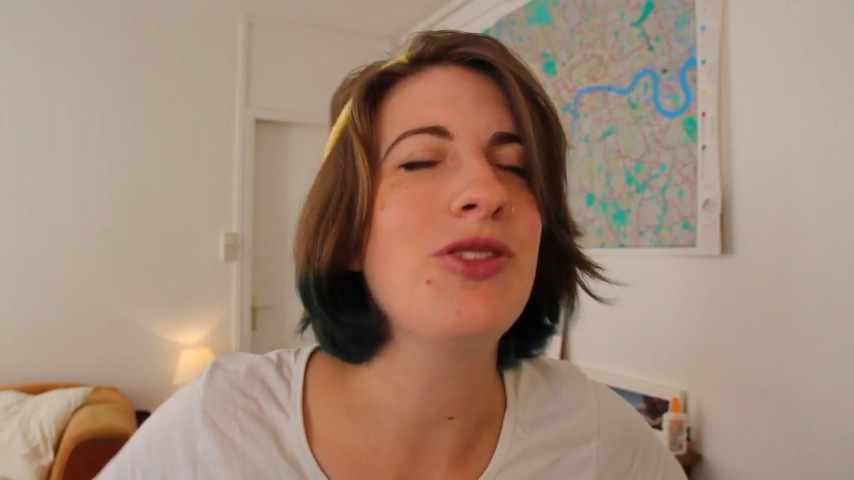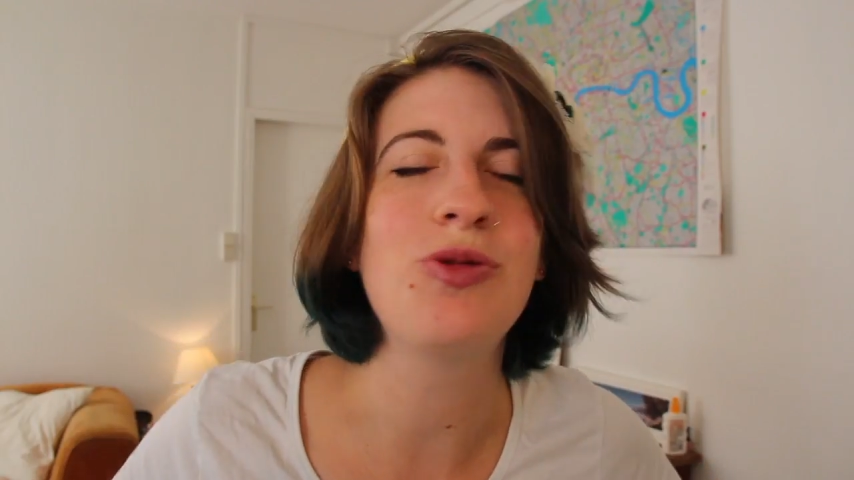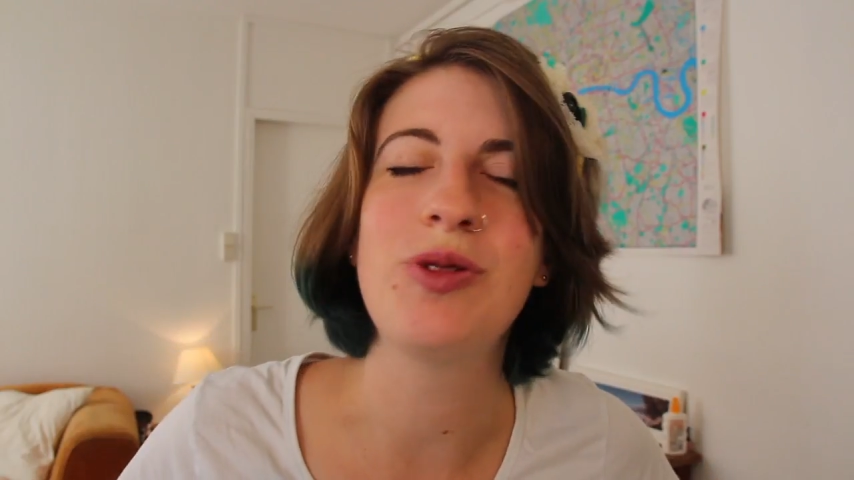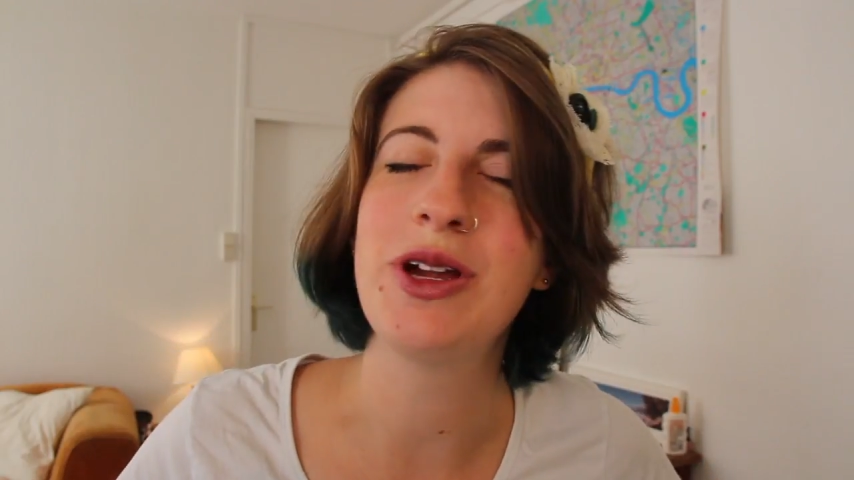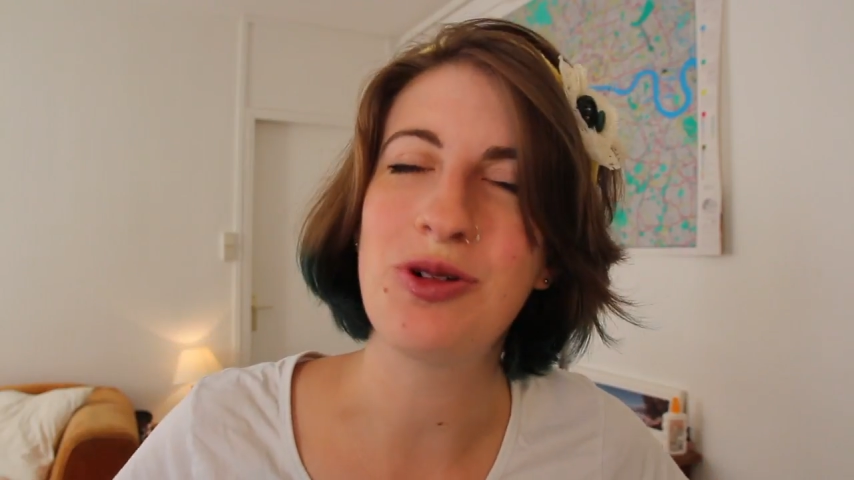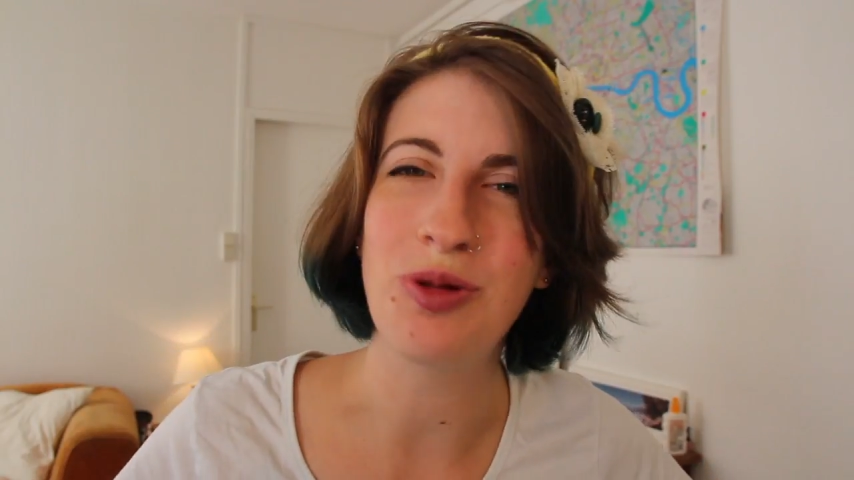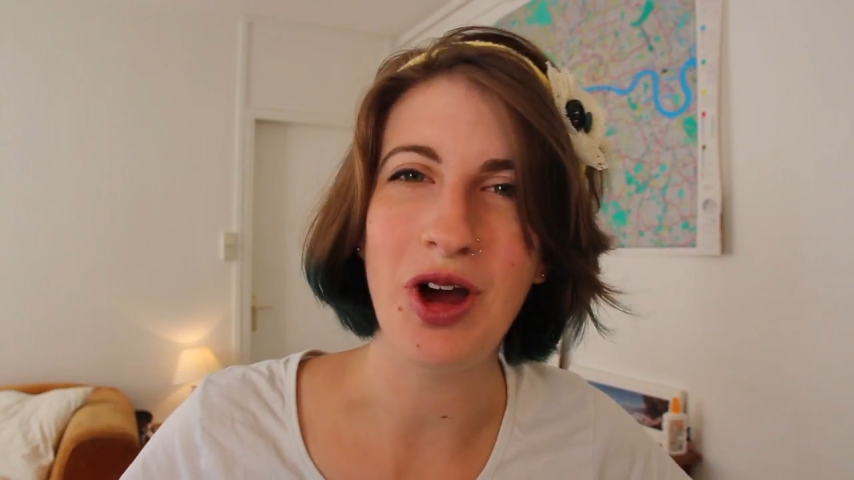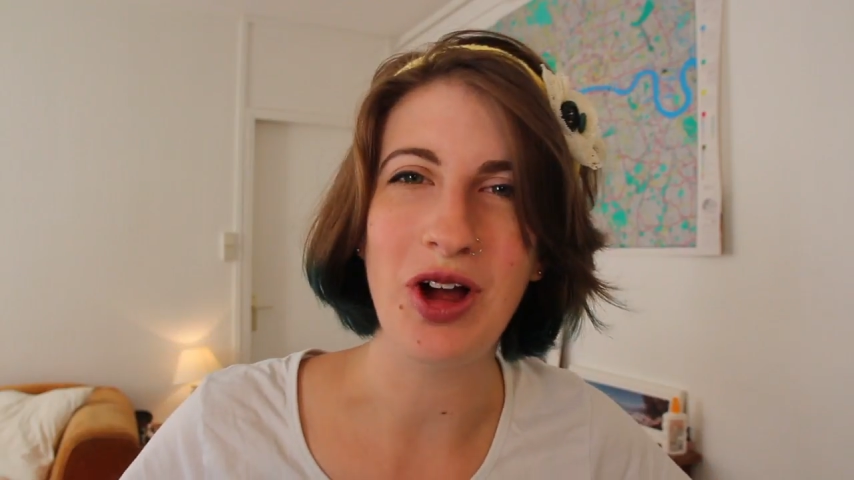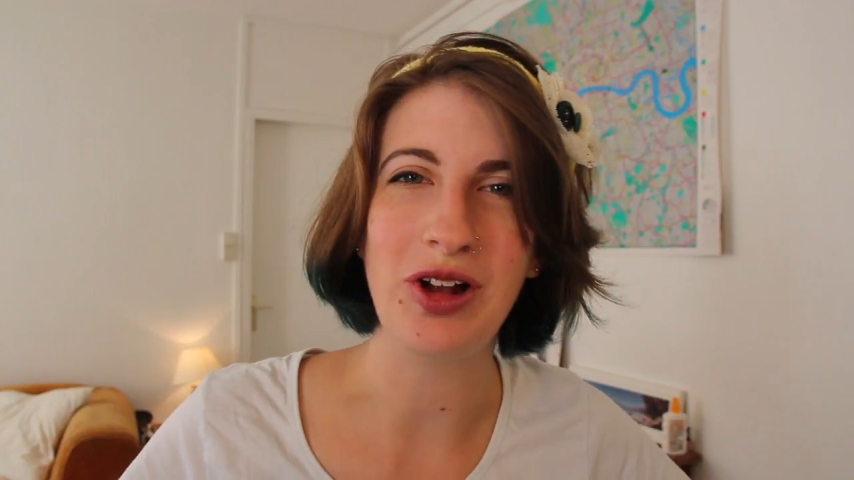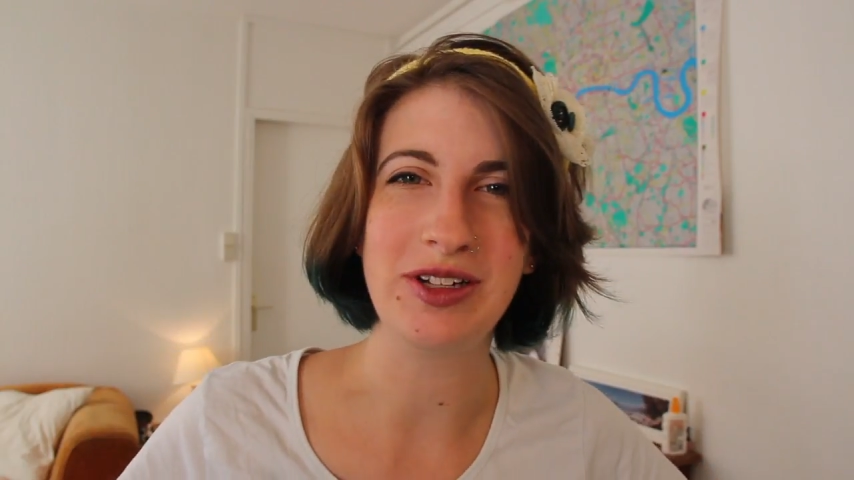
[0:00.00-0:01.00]
the real
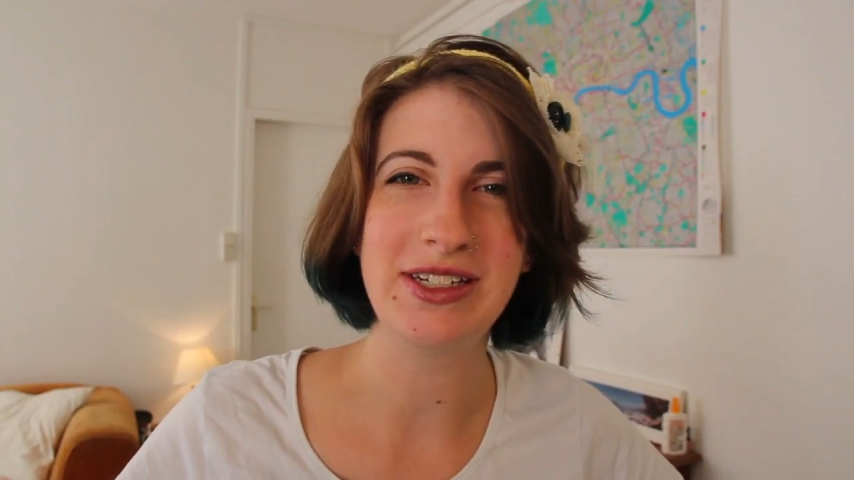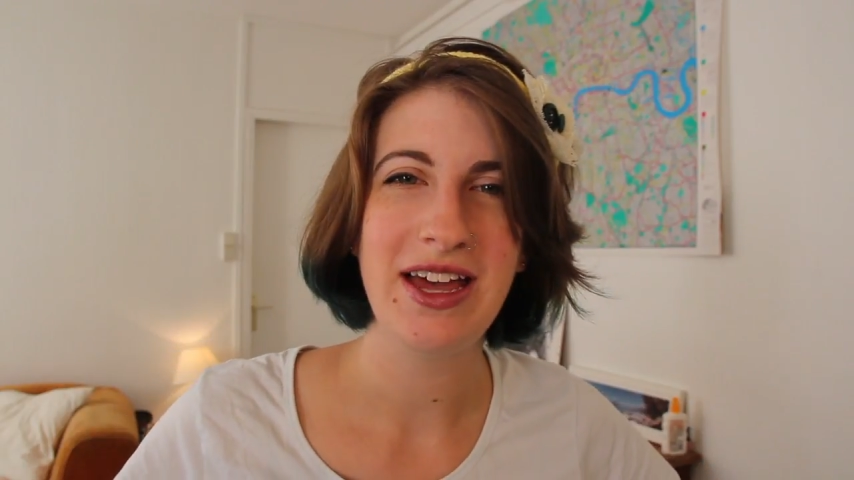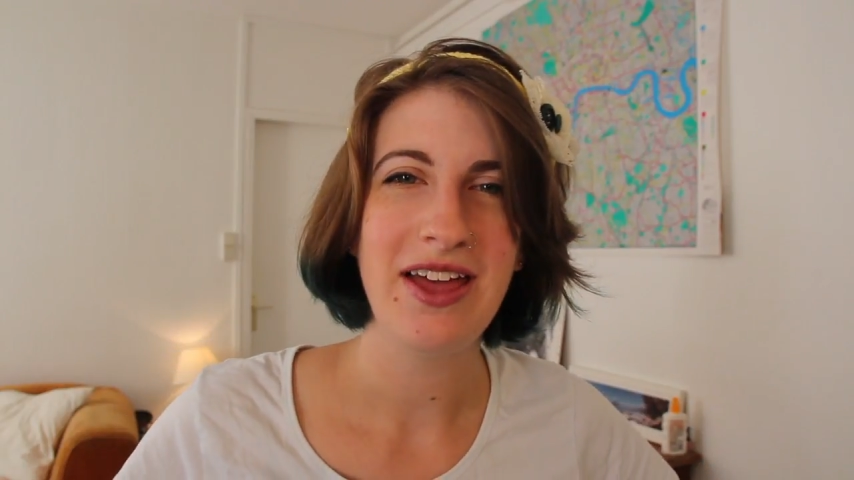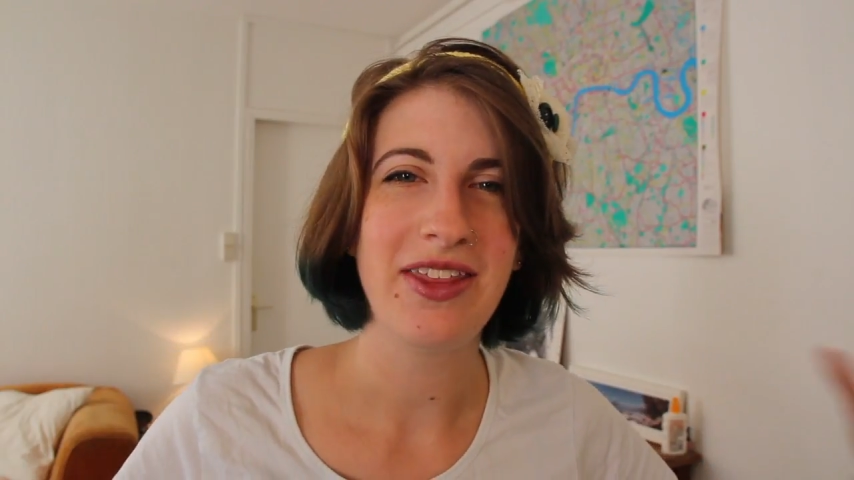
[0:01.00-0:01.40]
world